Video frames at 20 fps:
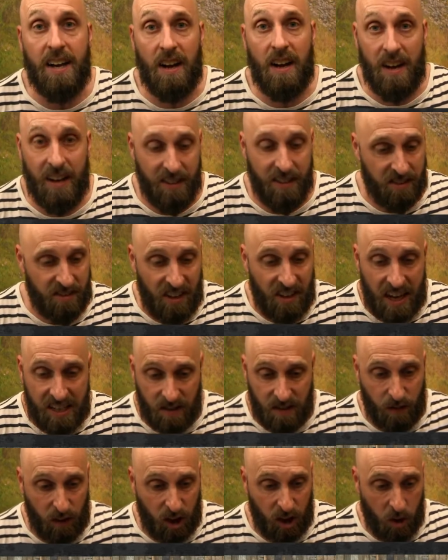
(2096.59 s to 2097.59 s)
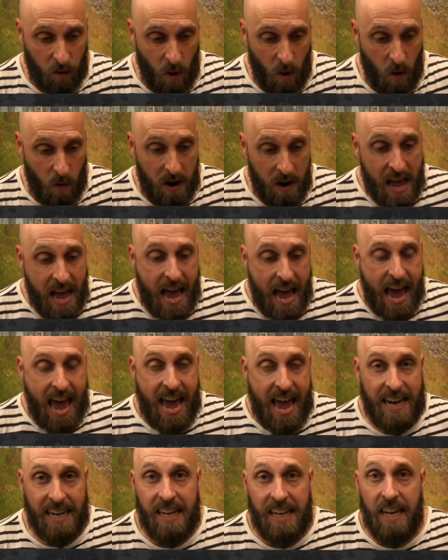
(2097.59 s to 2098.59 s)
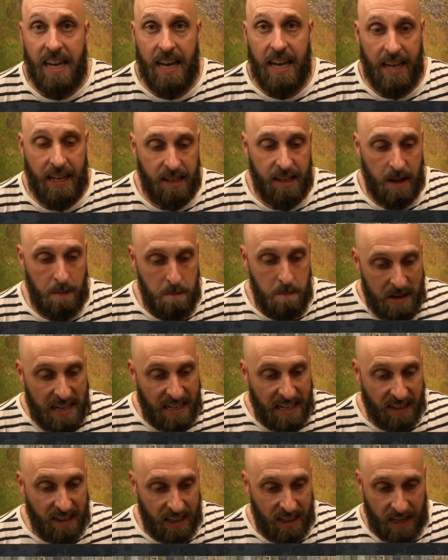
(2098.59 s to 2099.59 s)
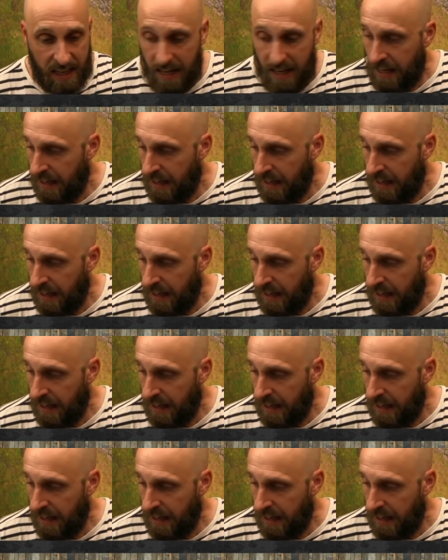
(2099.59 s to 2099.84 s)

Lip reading: the size of the throne, and immediately